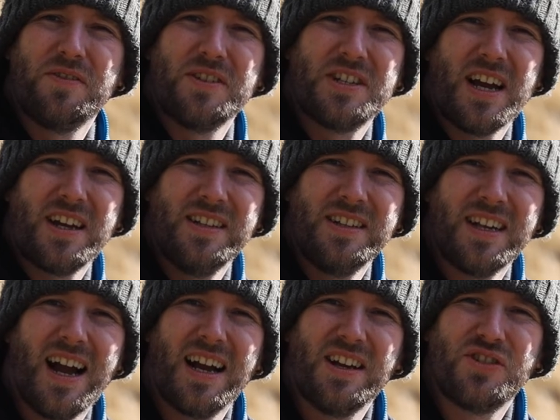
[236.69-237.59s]
of a
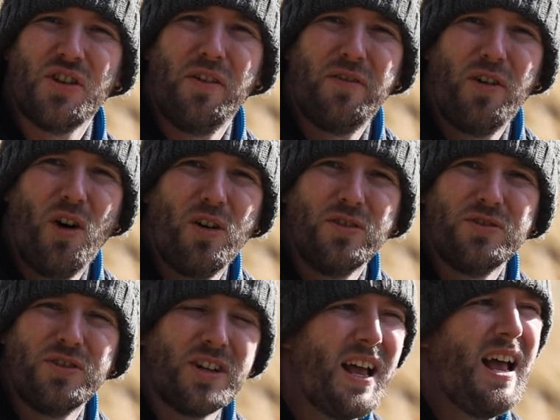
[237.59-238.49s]
second at ISO
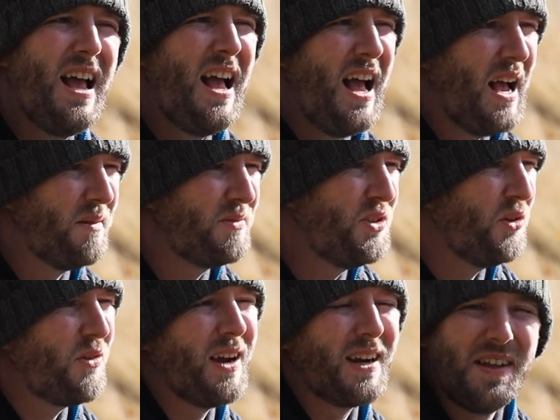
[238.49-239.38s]
400. I'm
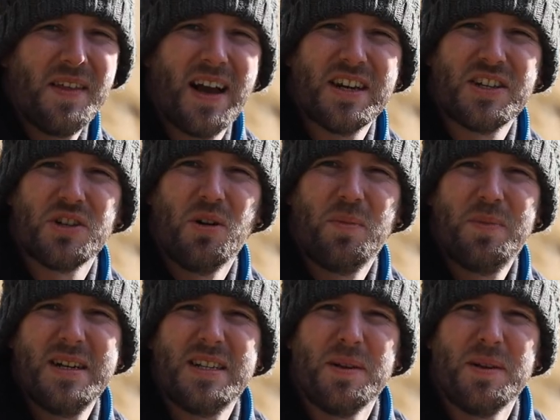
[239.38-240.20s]
still cranking the ISO up. It